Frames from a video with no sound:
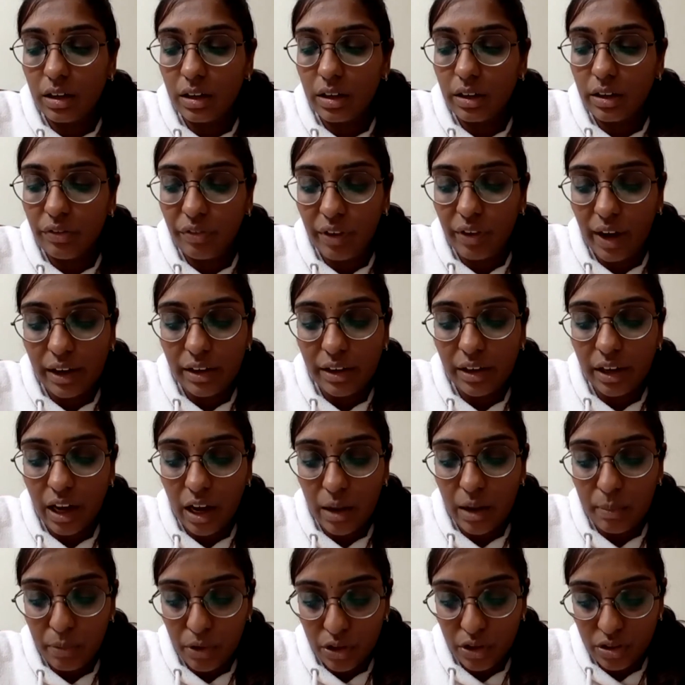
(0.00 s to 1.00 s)
refractory
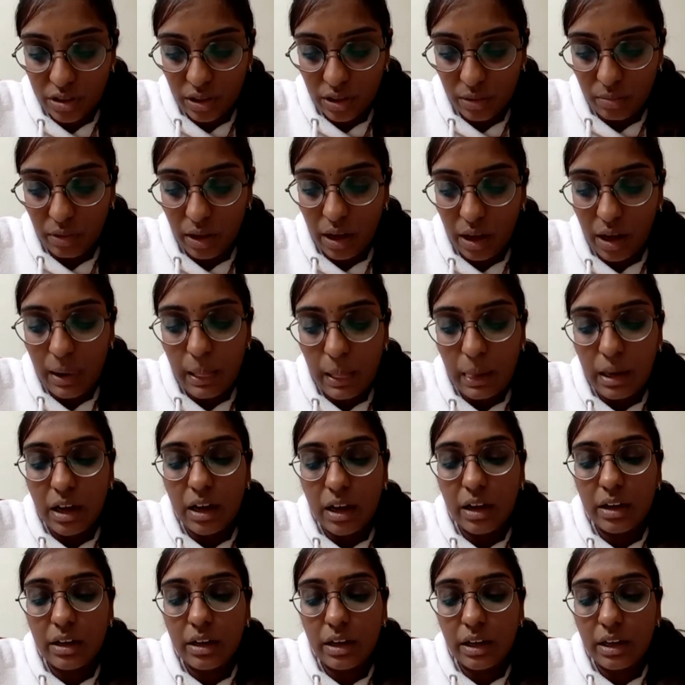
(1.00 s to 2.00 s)
hypoxemia,
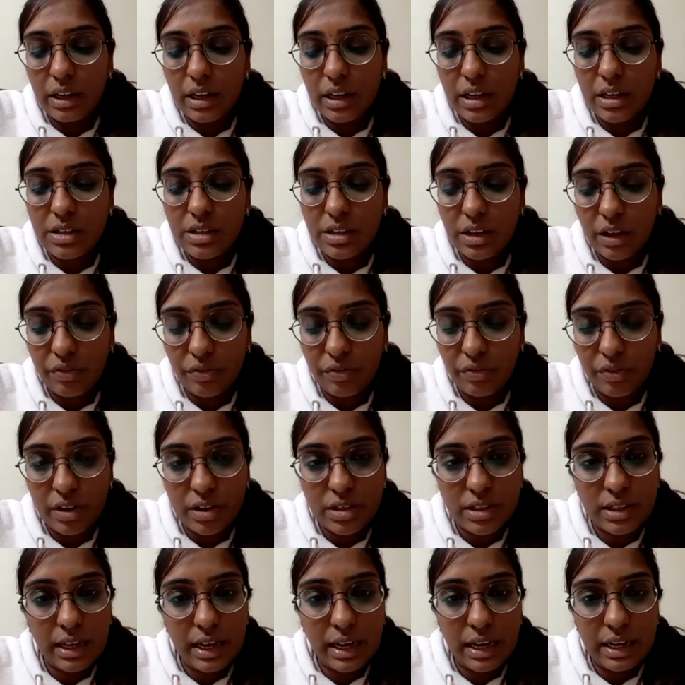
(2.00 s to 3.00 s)
decreased
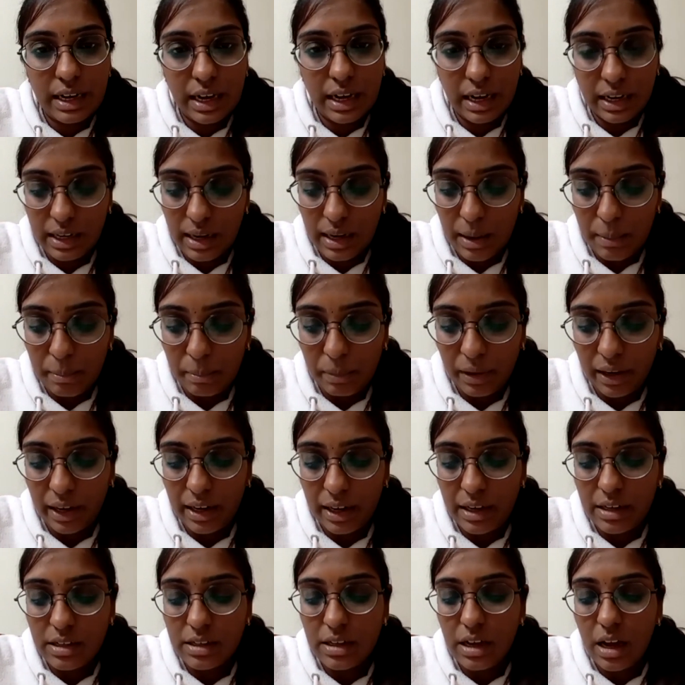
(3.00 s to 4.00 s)
FRC and lung
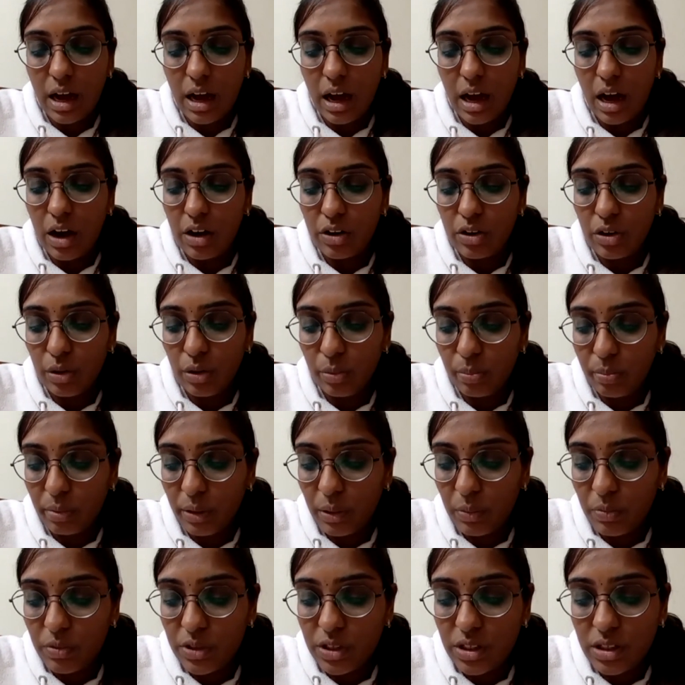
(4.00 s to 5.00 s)
compliance, auto
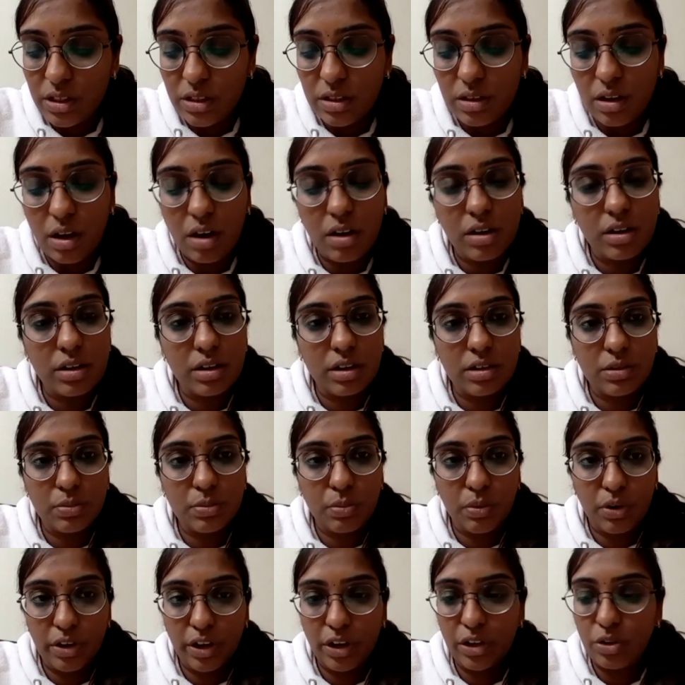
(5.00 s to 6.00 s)
PEEP which is not
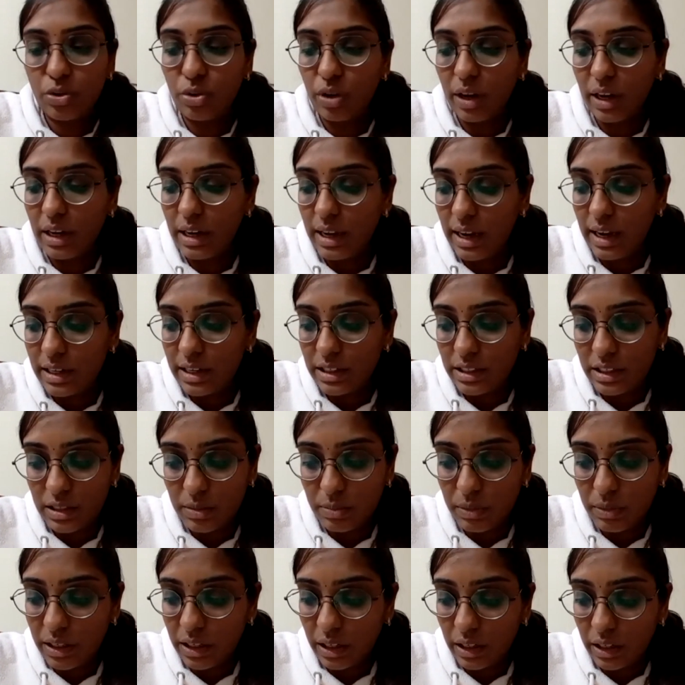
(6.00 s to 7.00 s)
responding to any
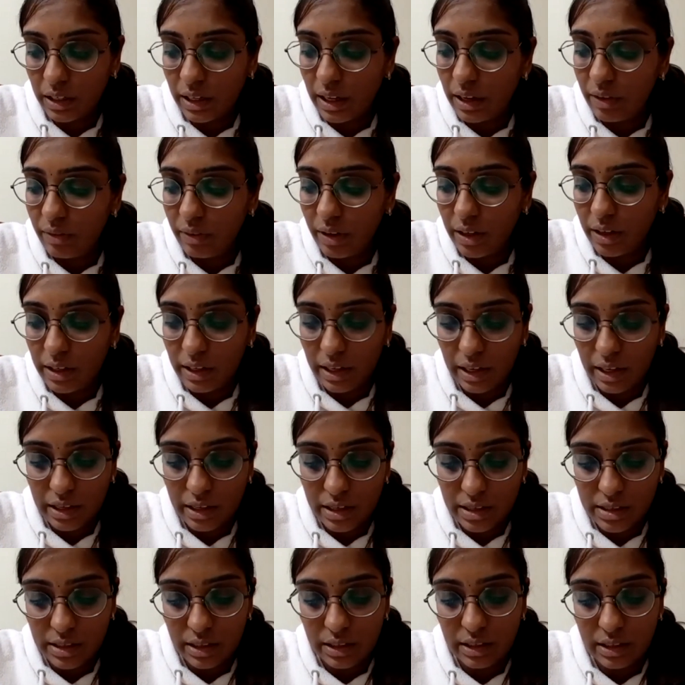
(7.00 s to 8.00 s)
adjustment in the
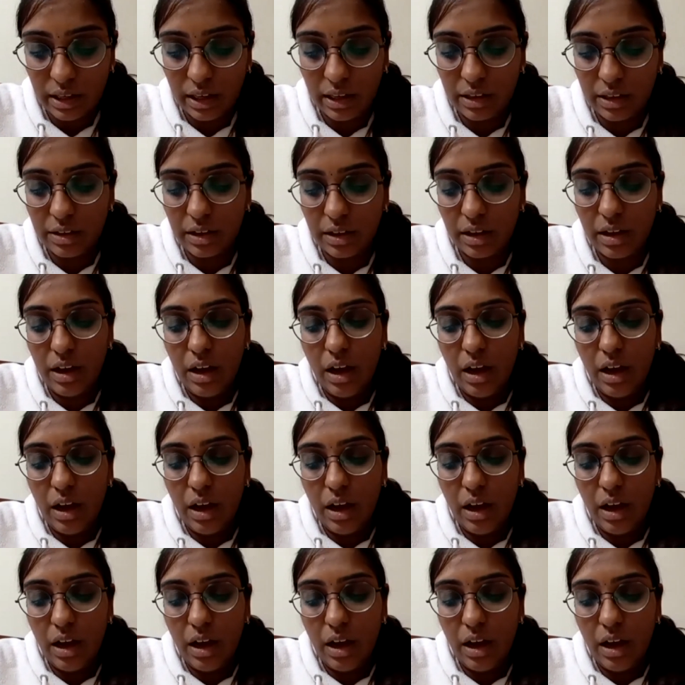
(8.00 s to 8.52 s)
ventilator settings.